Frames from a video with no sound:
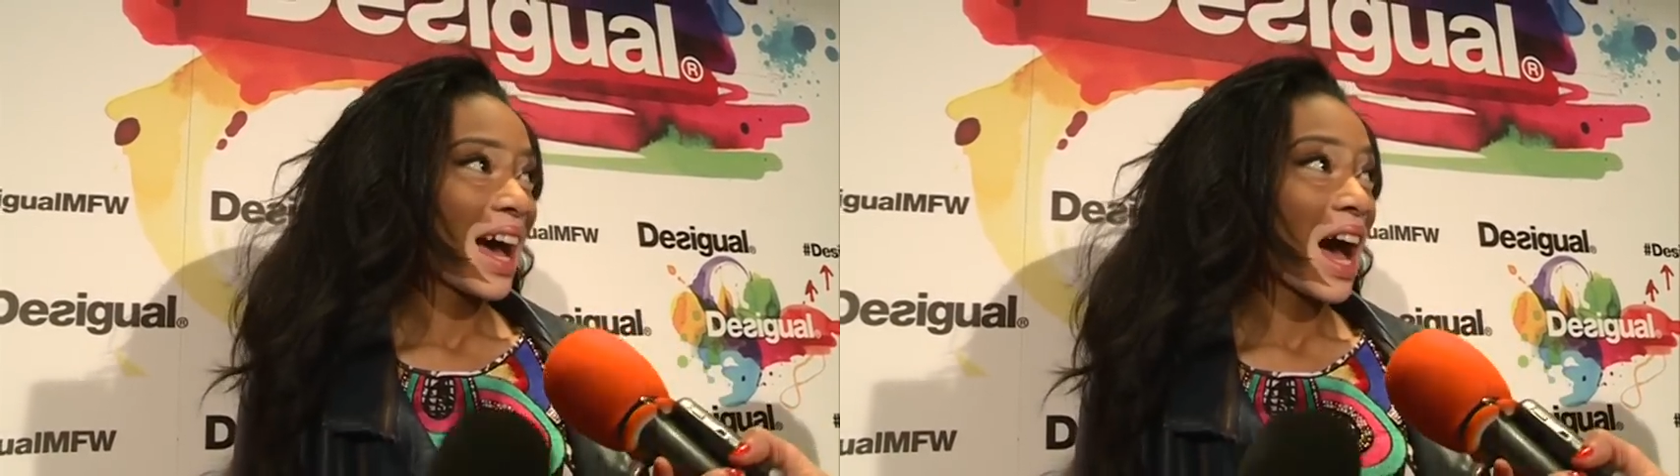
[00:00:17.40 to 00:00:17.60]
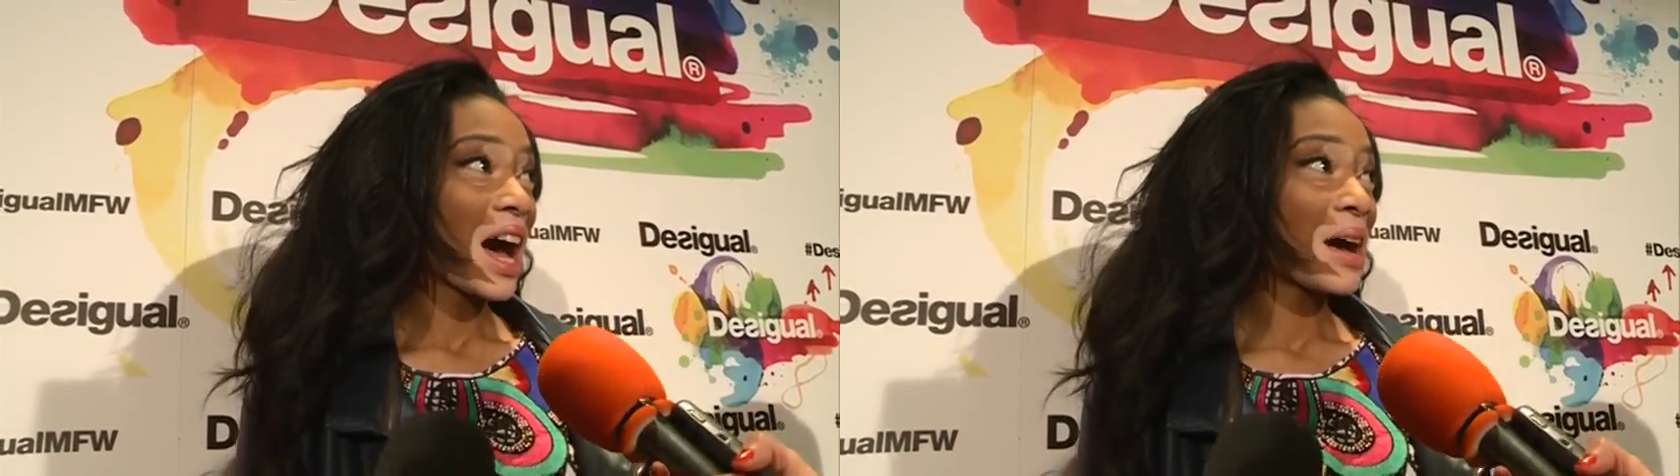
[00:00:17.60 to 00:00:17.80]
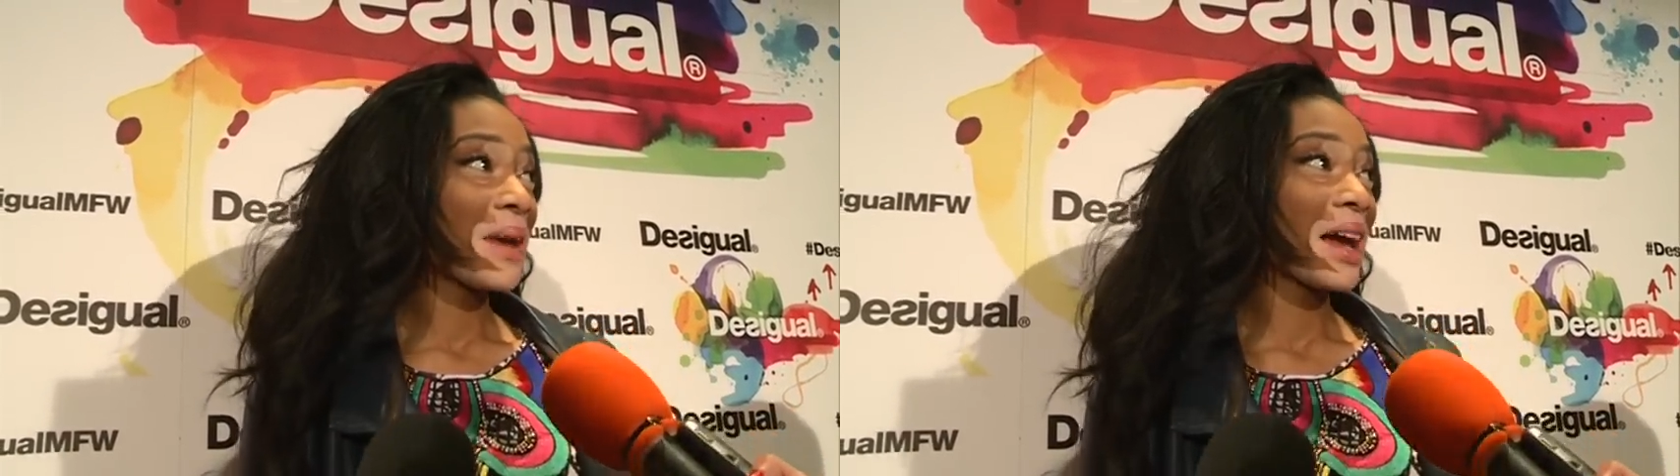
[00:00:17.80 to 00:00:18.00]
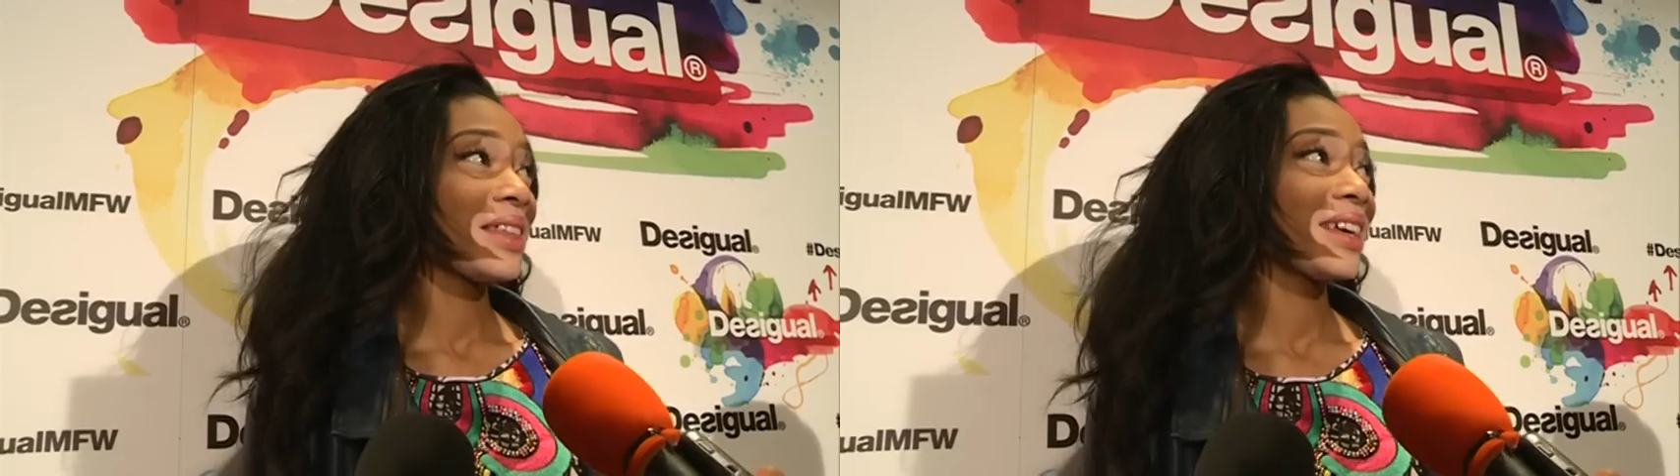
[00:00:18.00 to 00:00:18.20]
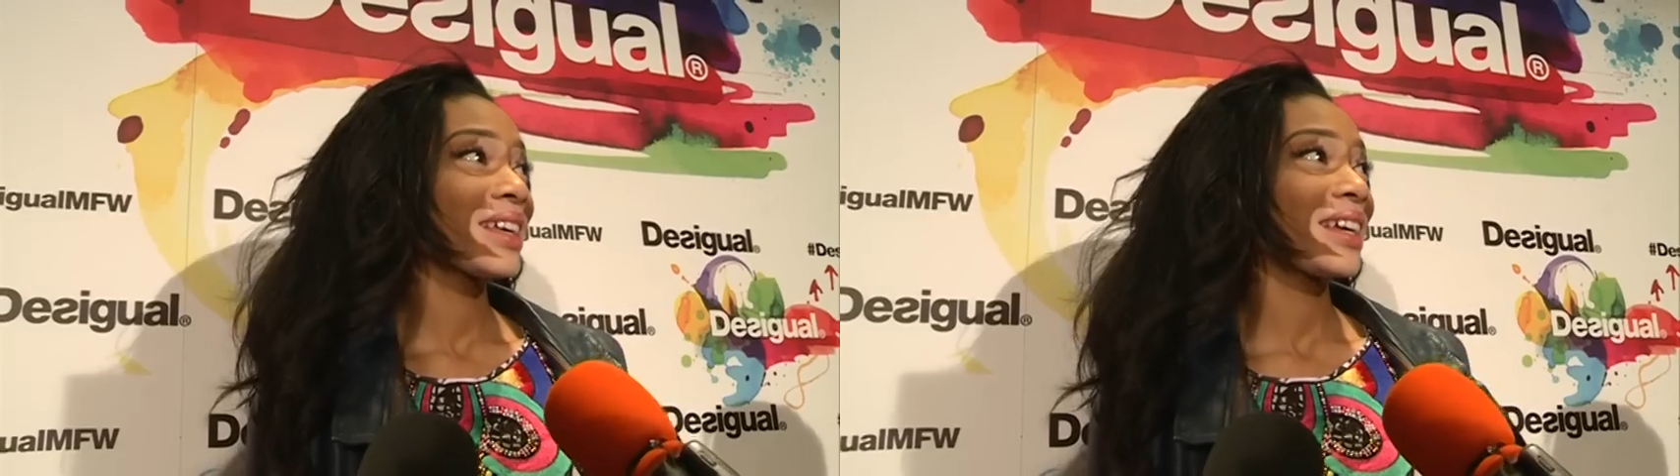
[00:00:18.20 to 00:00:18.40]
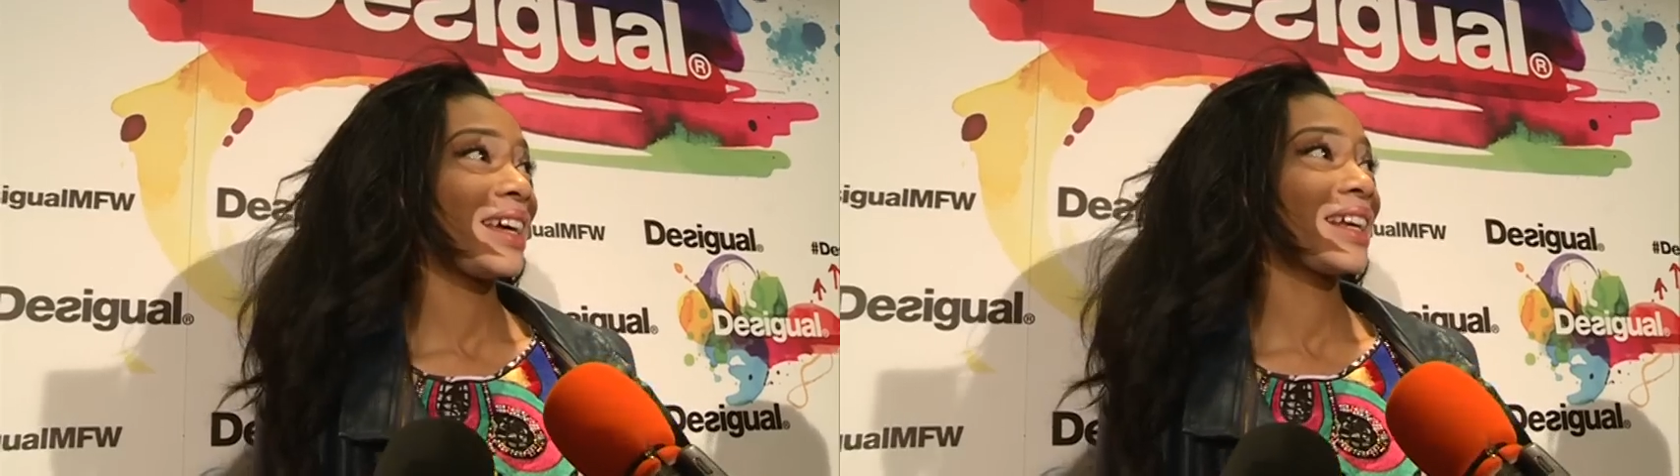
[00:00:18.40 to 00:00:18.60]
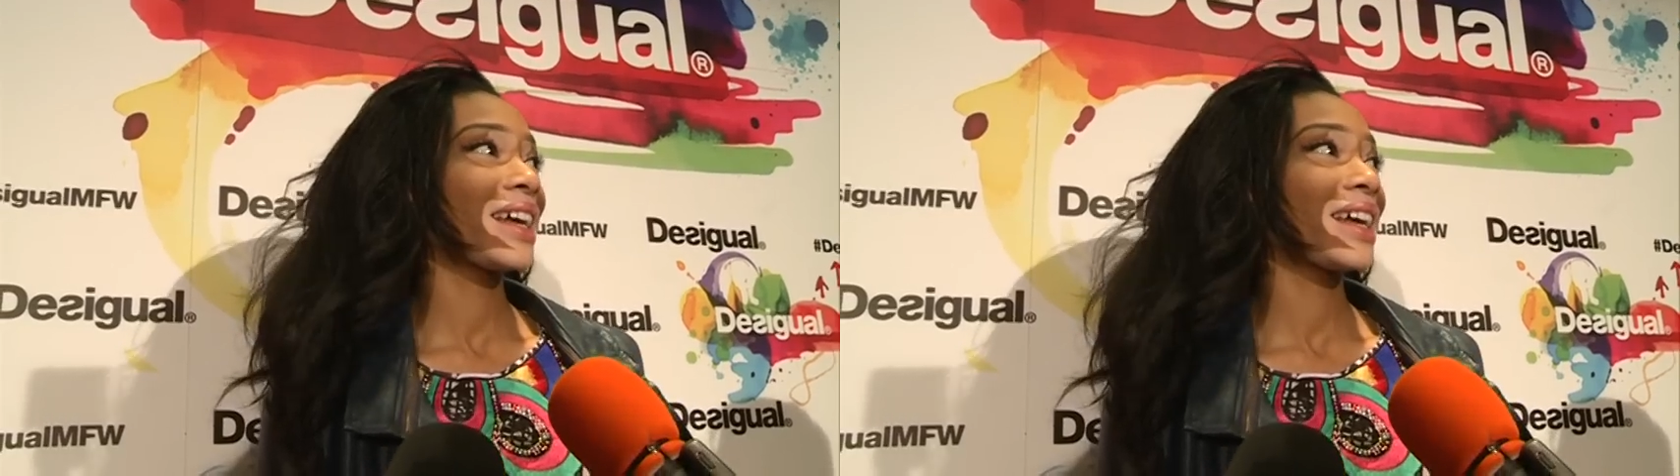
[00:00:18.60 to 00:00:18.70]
I think it